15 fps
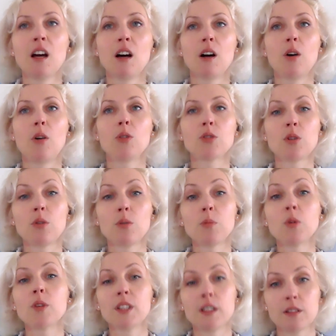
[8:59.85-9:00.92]
Also
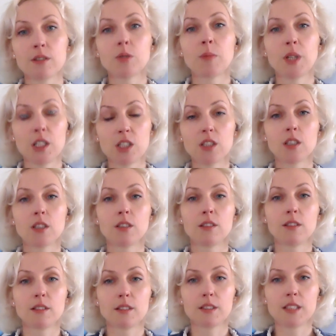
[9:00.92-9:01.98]
onboarding automation,